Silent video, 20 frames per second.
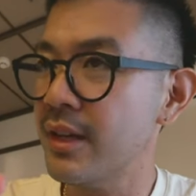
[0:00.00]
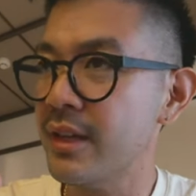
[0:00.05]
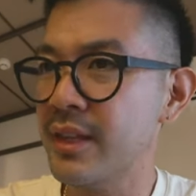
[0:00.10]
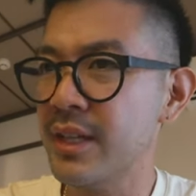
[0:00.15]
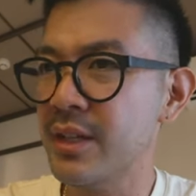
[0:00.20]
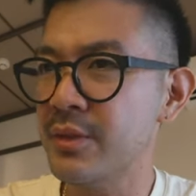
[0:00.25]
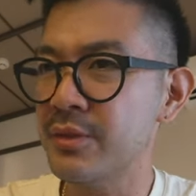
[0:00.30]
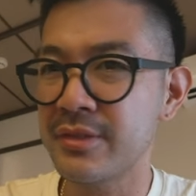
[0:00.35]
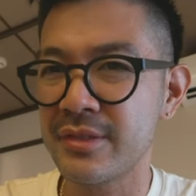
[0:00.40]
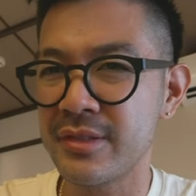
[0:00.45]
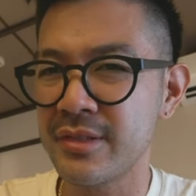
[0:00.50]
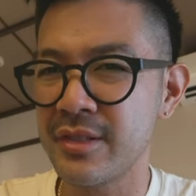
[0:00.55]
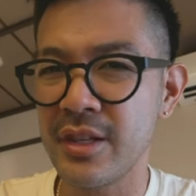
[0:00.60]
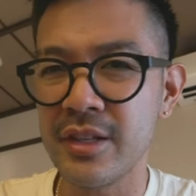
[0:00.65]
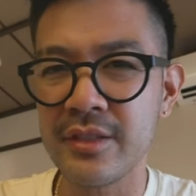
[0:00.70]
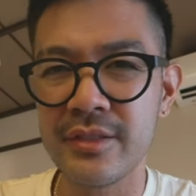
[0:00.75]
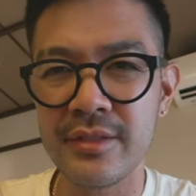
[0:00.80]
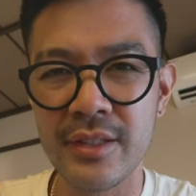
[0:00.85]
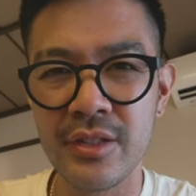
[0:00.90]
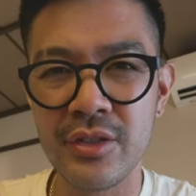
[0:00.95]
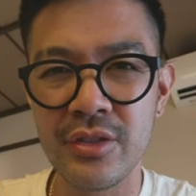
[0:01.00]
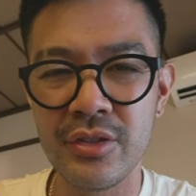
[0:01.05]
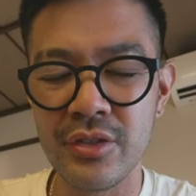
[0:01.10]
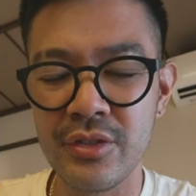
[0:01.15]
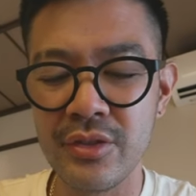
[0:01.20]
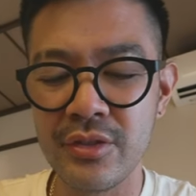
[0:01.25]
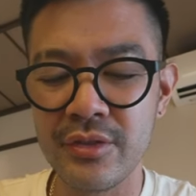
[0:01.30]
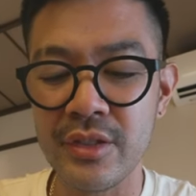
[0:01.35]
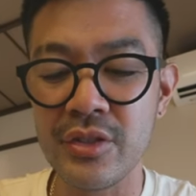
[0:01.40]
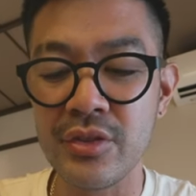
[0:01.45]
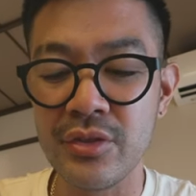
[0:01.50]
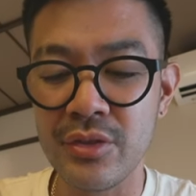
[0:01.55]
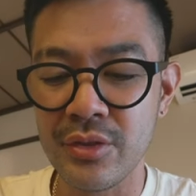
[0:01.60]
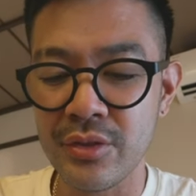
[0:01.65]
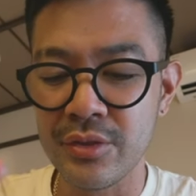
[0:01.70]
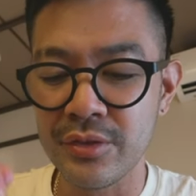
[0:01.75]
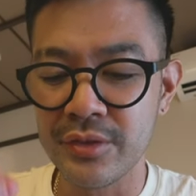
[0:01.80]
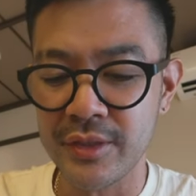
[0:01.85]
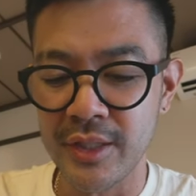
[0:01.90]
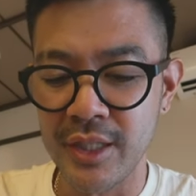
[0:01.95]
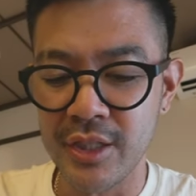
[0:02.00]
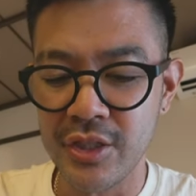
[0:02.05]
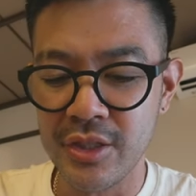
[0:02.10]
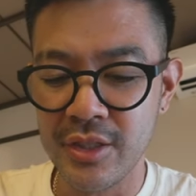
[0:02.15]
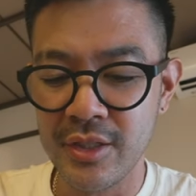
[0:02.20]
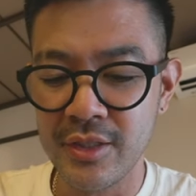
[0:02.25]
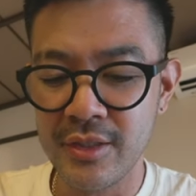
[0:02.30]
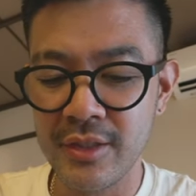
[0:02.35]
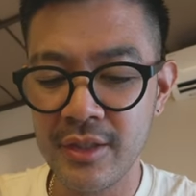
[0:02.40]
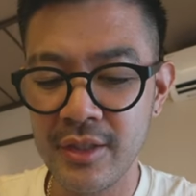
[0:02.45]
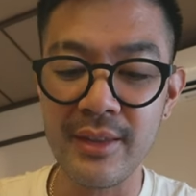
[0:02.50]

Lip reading: I think it was Shinjuku Station.